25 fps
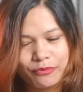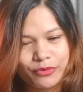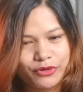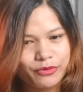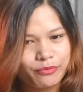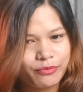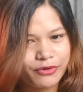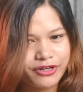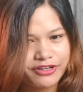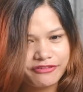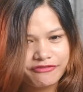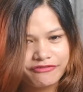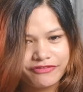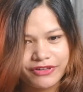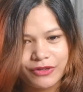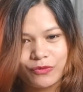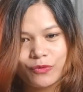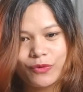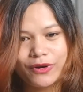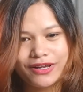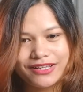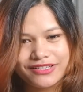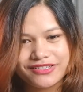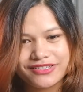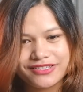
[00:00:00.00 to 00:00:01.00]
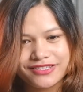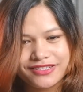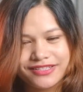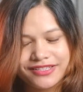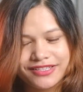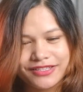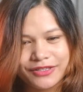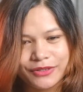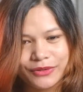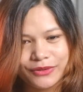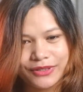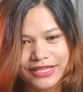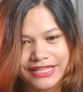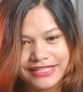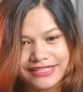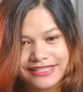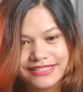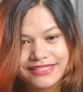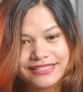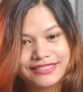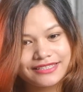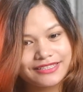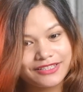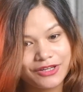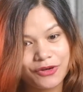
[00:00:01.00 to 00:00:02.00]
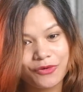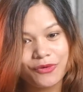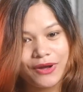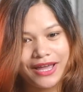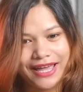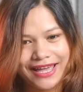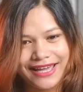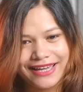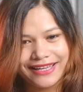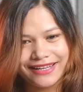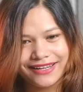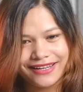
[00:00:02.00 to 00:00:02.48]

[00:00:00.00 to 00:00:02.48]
prepared a few questions, so let's go ahead,